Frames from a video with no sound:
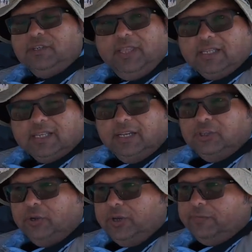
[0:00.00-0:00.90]
so that's going to
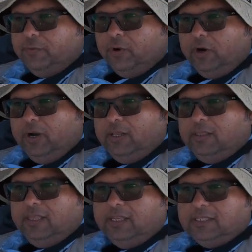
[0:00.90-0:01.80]
do it for
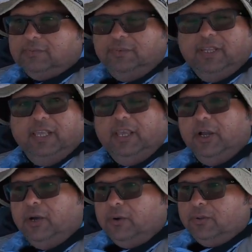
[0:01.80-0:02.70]
this
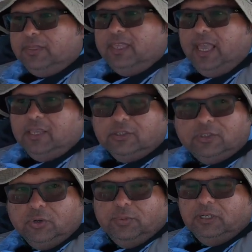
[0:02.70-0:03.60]
video. Thank you
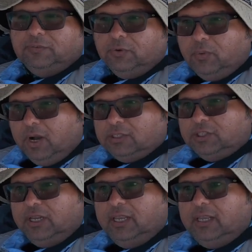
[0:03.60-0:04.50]
so much for
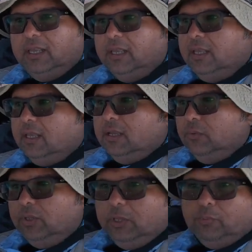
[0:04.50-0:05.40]
watching.
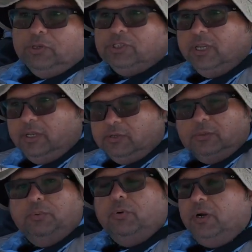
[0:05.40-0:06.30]
Really appreciate your
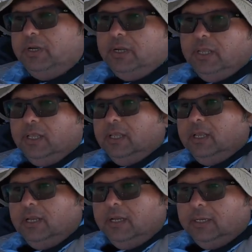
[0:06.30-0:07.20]
support.
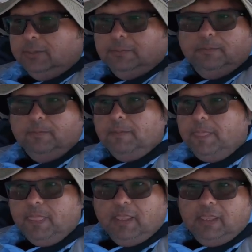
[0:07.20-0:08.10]

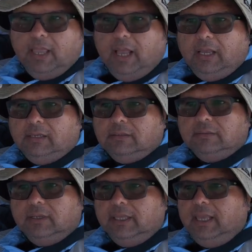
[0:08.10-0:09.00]

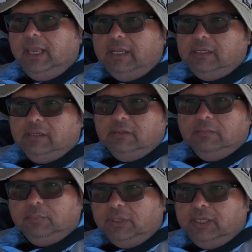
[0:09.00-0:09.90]
Again,
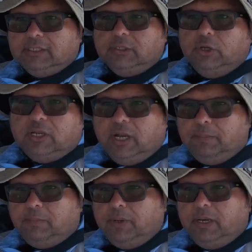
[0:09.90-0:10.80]
please look up